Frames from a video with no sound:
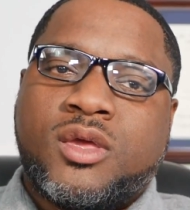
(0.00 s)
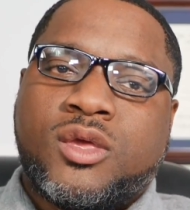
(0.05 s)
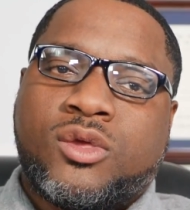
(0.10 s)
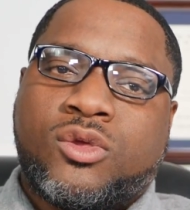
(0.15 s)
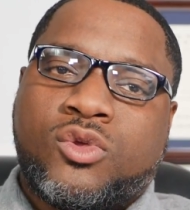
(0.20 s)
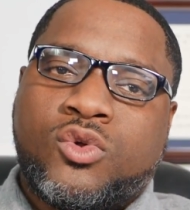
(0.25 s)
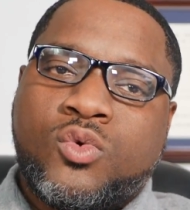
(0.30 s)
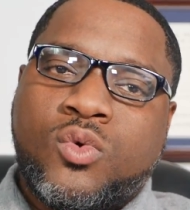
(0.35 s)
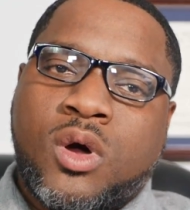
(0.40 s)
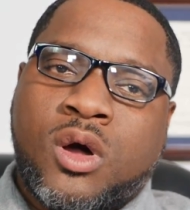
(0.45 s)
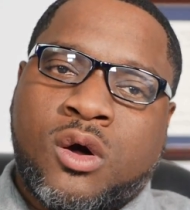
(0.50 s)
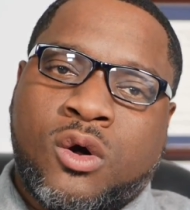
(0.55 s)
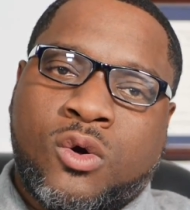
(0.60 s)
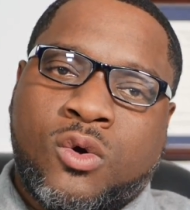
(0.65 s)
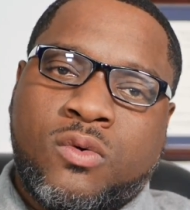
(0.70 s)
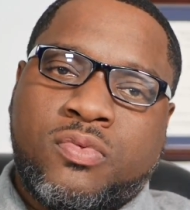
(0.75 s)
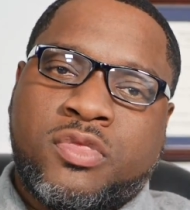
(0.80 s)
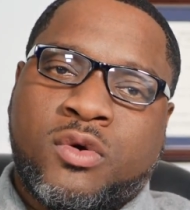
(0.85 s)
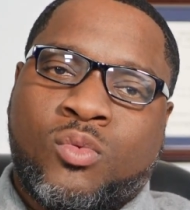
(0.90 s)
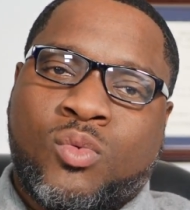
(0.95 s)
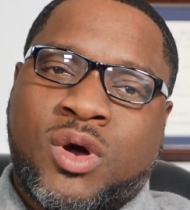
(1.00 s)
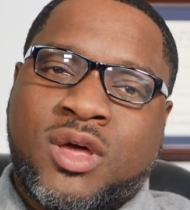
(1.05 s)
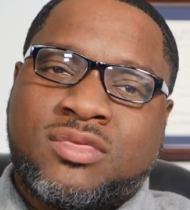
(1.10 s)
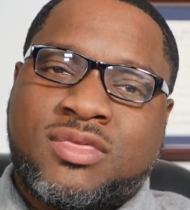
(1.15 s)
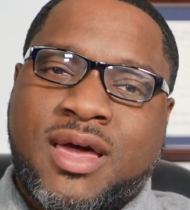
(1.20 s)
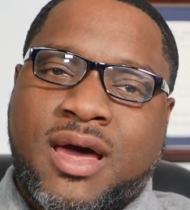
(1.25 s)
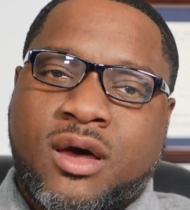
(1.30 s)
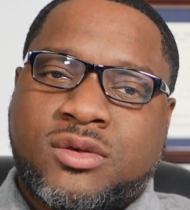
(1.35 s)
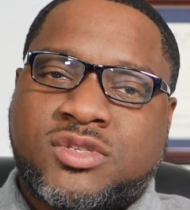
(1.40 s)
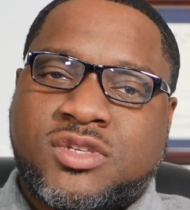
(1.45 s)
You owe the
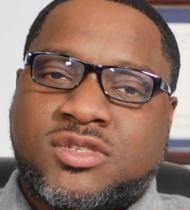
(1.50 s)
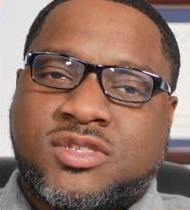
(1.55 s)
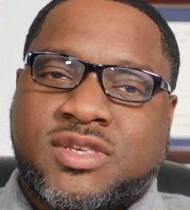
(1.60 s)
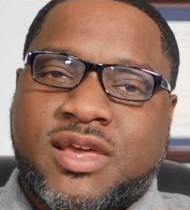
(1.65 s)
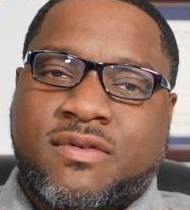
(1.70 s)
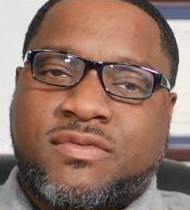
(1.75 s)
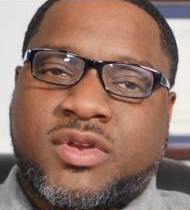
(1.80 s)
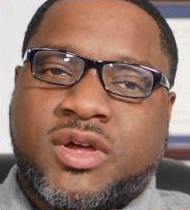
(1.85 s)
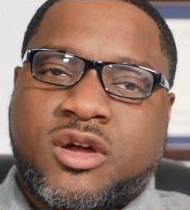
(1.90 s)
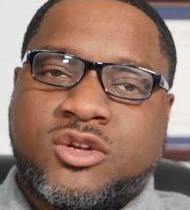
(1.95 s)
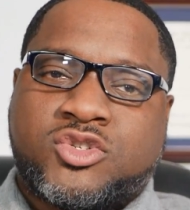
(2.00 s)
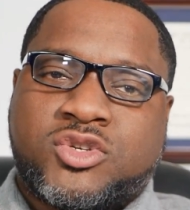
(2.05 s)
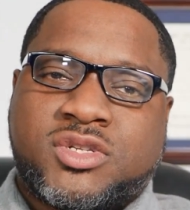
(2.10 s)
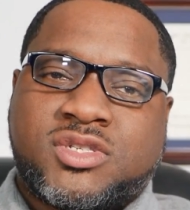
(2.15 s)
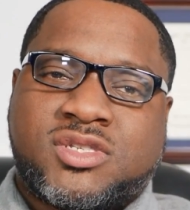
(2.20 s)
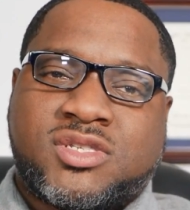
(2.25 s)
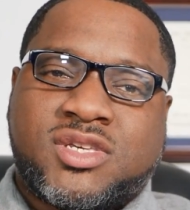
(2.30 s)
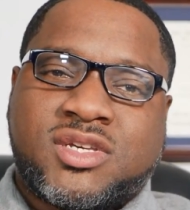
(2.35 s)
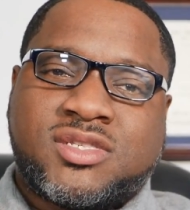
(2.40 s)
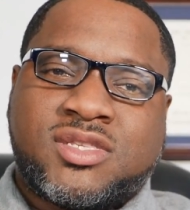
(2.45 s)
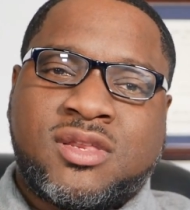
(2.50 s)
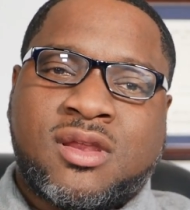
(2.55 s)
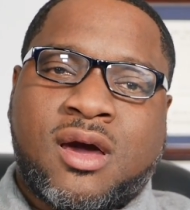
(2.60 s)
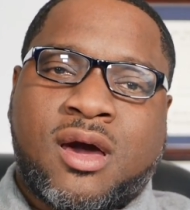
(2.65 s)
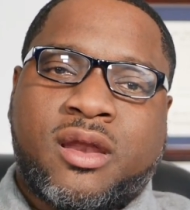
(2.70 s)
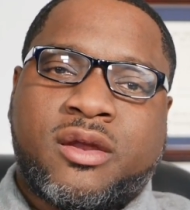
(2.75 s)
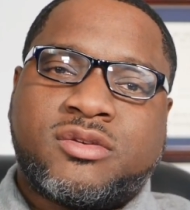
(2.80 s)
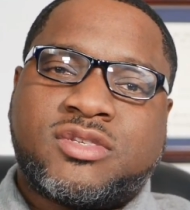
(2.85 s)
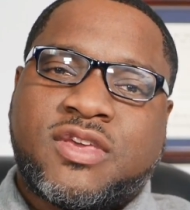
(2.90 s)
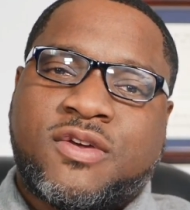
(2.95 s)

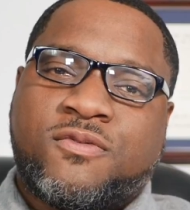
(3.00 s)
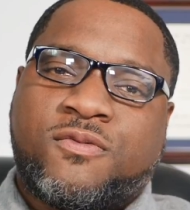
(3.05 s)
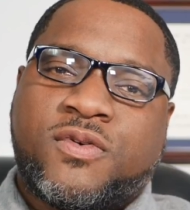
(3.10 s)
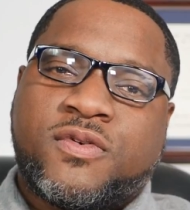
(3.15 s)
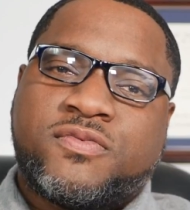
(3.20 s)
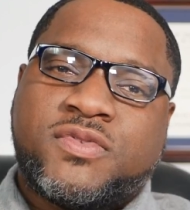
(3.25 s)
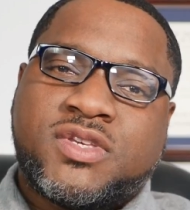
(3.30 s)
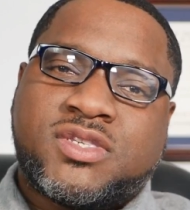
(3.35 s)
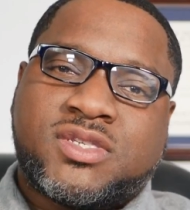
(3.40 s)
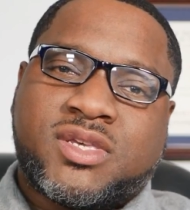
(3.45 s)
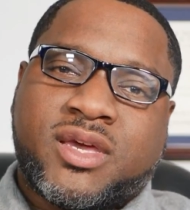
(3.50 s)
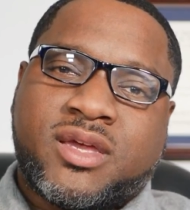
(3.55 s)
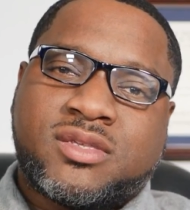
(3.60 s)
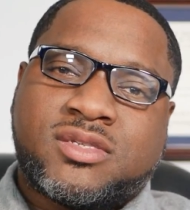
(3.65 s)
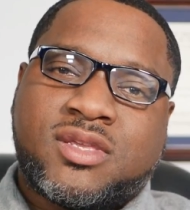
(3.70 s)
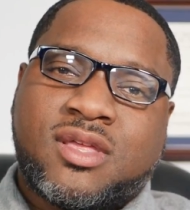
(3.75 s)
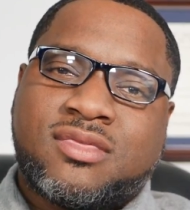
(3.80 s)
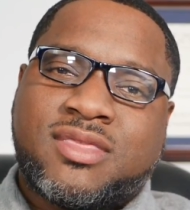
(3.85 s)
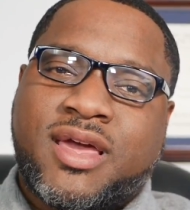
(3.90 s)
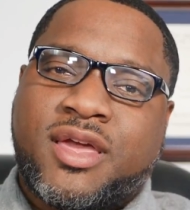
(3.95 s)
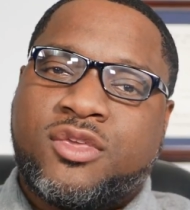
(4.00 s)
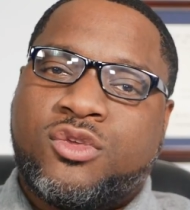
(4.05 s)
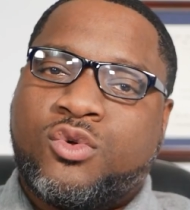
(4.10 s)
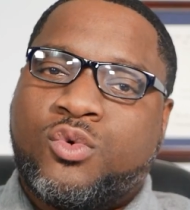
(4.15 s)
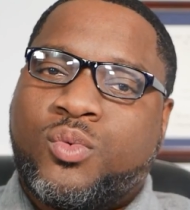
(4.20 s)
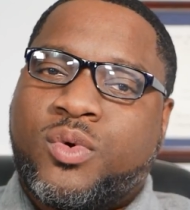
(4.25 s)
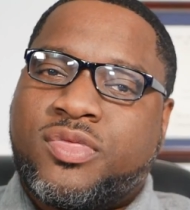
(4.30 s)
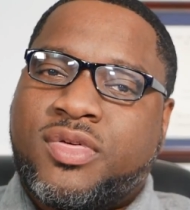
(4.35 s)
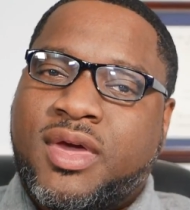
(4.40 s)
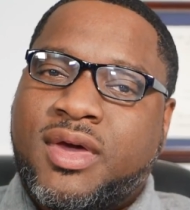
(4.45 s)
$1,760.50 that
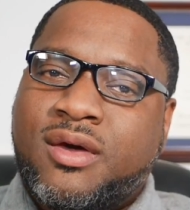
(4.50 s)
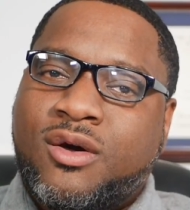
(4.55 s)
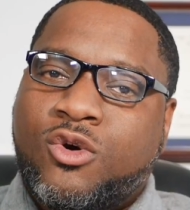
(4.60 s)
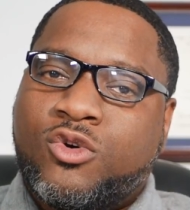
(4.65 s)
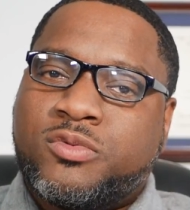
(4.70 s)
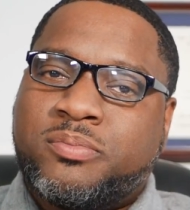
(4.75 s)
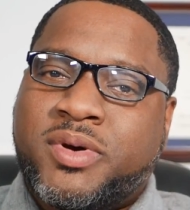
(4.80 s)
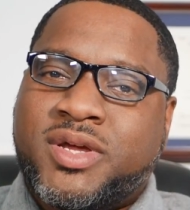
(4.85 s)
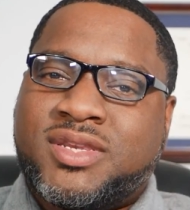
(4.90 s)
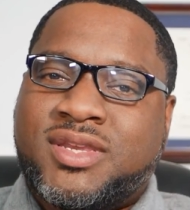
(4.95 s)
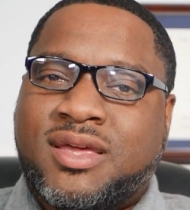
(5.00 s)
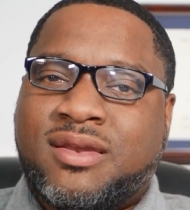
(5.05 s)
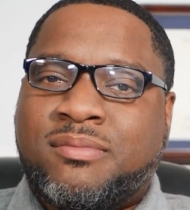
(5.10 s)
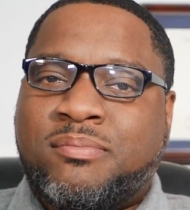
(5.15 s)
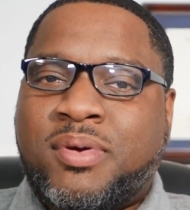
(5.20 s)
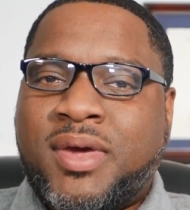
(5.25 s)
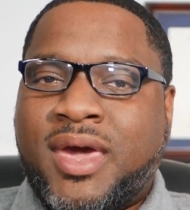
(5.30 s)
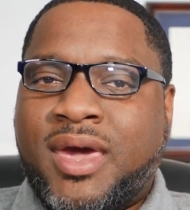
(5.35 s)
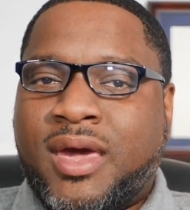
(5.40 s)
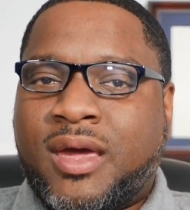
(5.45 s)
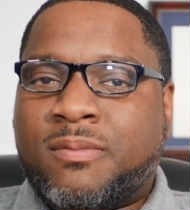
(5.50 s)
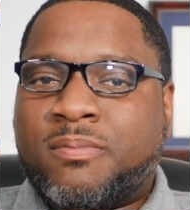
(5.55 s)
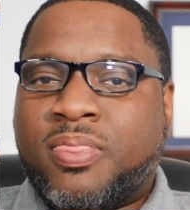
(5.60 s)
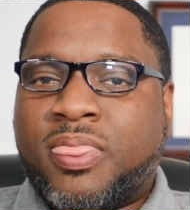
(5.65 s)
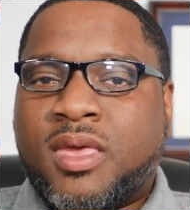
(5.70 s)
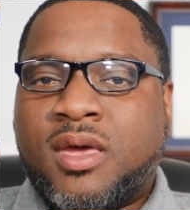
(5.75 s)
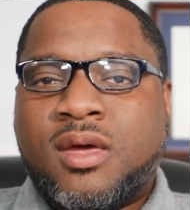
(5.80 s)
you withheld but didn't pay,